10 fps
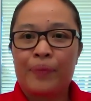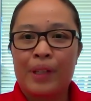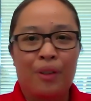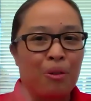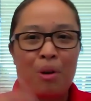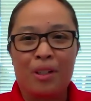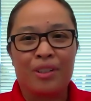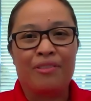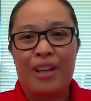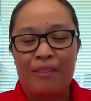I don't know,
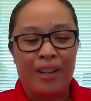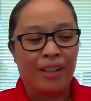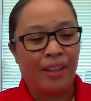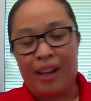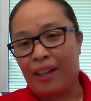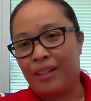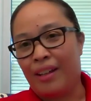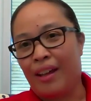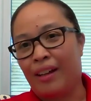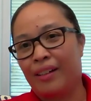Walter, if you have anything to add to
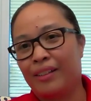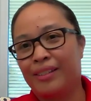that.